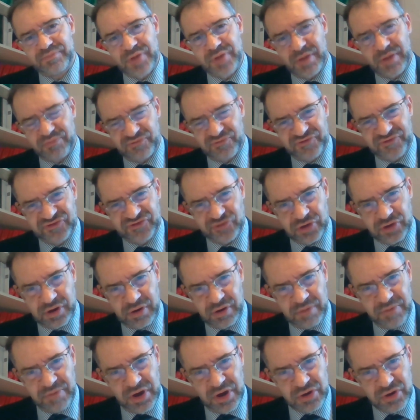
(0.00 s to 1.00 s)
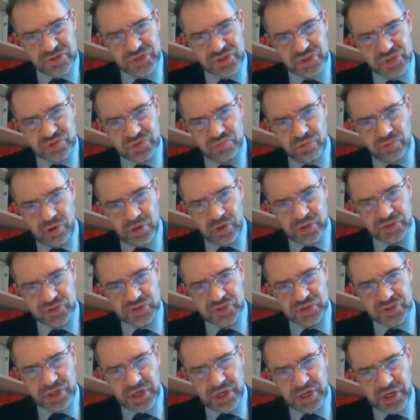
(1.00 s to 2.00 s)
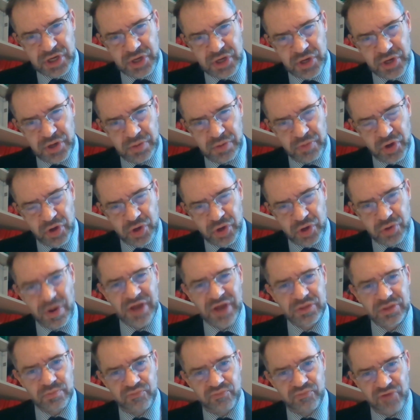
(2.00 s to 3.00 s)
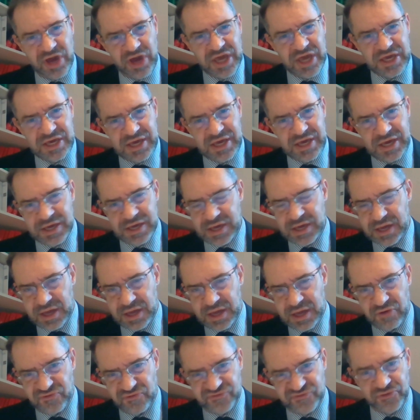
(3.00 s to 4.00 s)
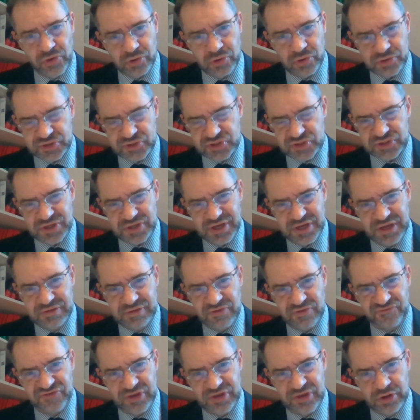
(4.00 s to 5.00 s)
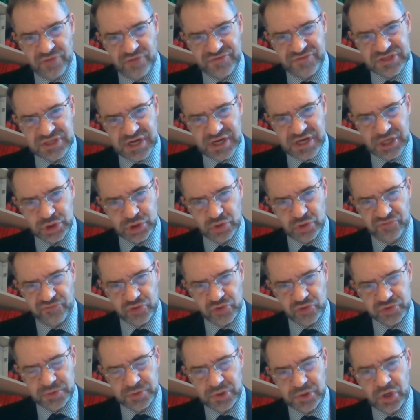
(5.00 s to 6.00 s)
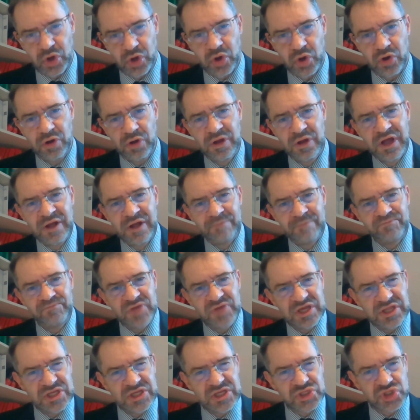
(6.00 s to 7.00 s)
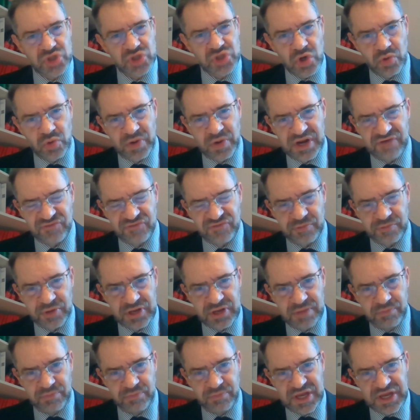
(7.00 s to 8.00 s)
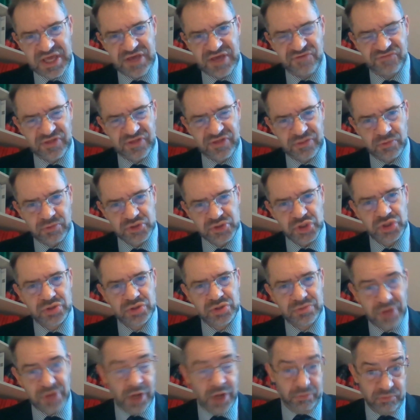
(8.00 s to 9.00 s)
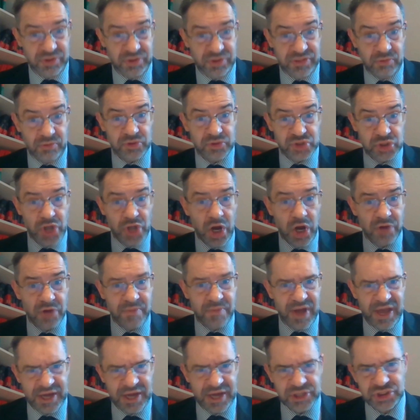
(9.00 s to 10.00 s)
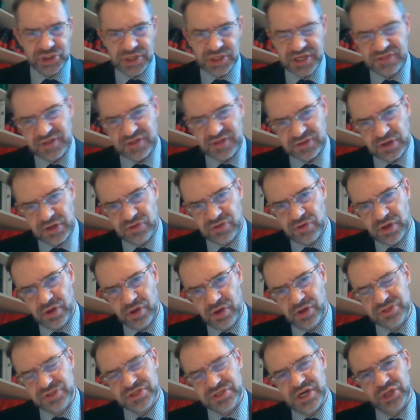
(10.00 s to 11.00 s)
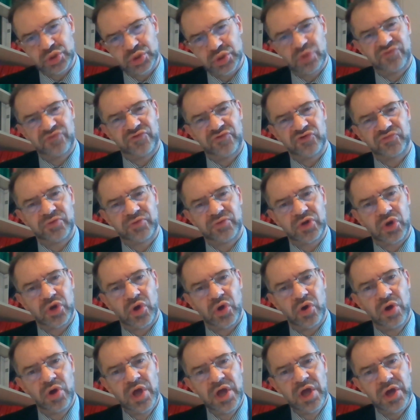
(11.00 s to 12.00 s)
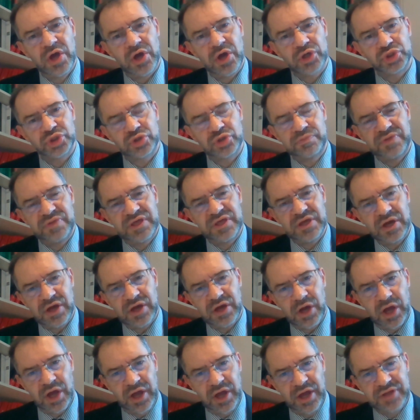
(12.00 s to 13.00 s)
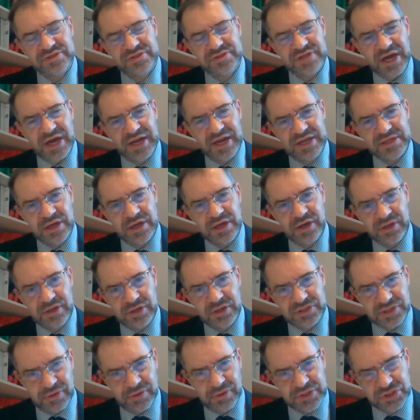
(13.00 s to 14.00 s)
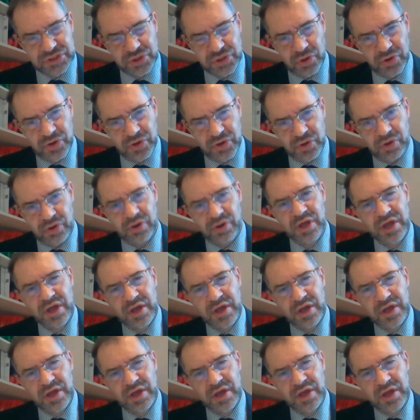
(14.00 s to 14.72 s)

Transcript: Professor Karameris was a groundbreaking force in the field of international enforcement law. He did so when everybody believed that when there was a dogma, actually, that international enforcement law should be entirely territorial.